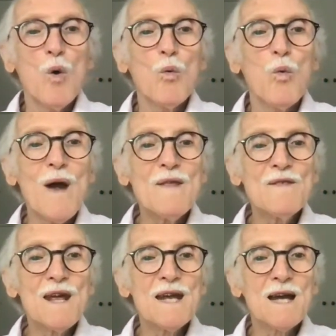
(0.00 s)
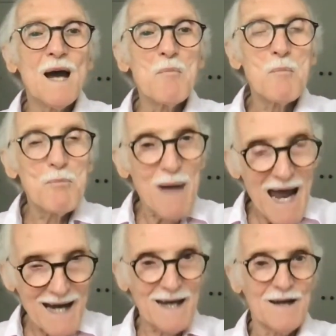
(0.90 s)
When they come
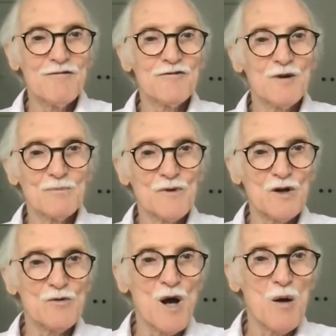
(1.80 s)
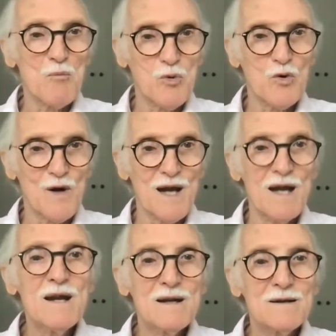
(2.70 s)
back from the Grand
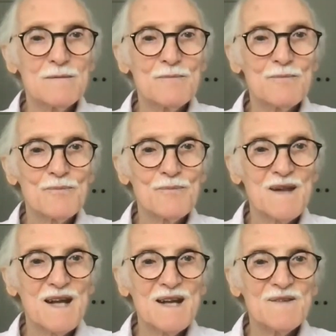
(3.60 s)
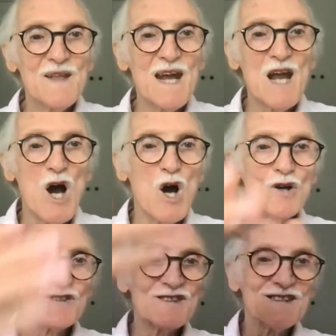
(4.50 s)
Prix, they
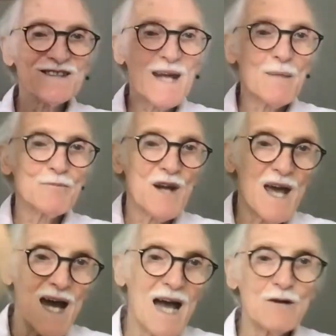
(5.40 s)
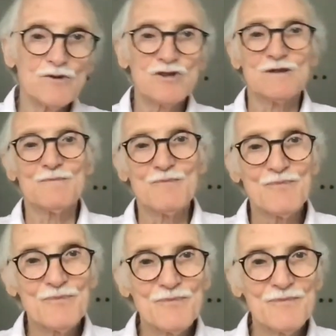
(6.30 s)
are stamped out.
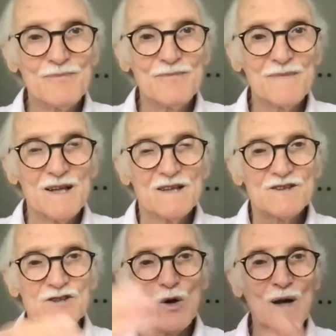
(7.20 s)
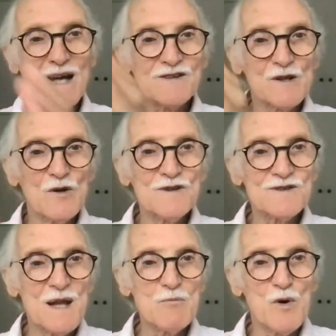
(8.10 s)
So as long
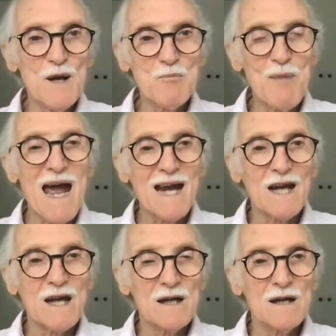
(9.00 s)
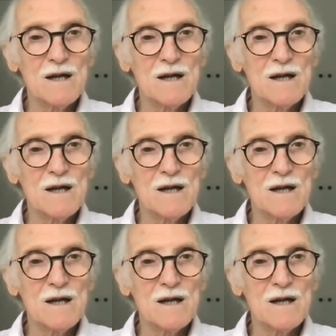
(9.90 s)
as they bring back